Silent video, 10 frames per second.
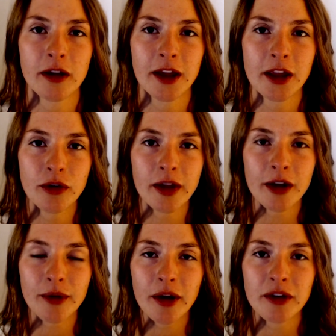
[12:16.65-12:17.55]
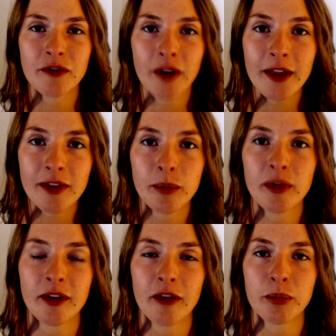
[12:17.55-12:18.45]
can you get around and find some
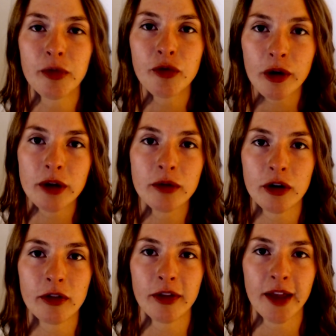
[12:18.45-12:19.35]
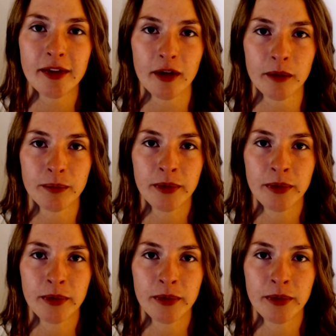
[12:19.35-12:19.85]
stuff before you turn the lights on?